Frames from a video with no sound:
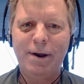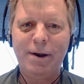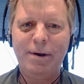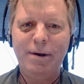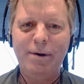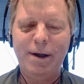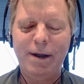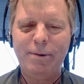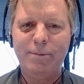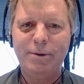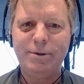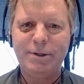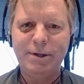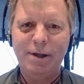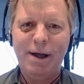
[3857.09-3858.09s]
great, great, great. And we'll
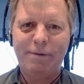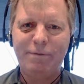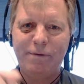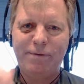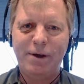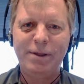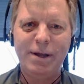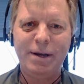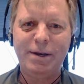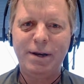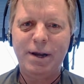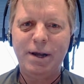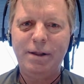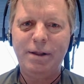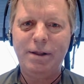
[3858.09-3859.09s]
still have to finally get
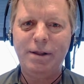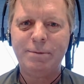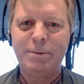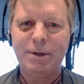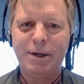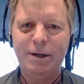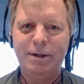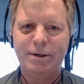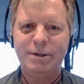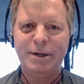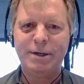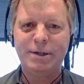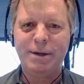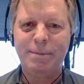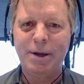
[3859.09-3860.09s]
together for some tequilas
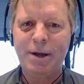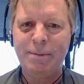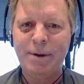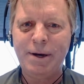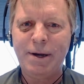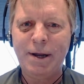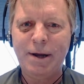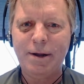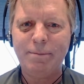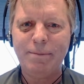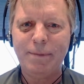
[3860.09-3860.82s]
next time I come into town.